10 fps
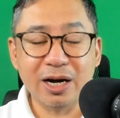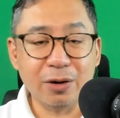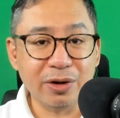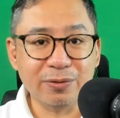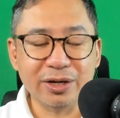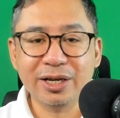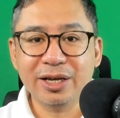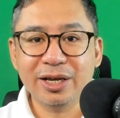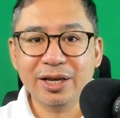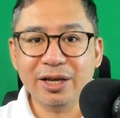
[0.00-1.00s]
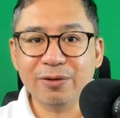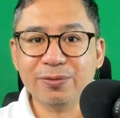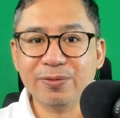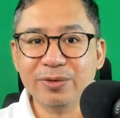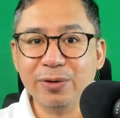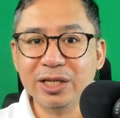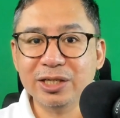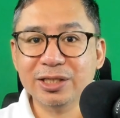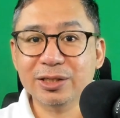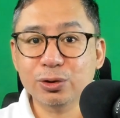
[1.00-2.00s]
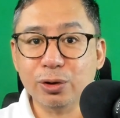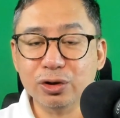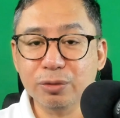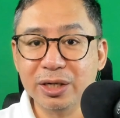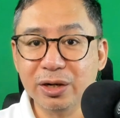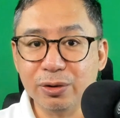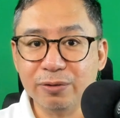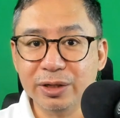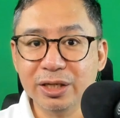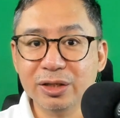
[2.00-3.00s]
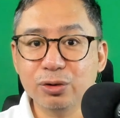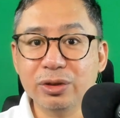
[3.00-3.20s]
However, if the wages sought to be recovered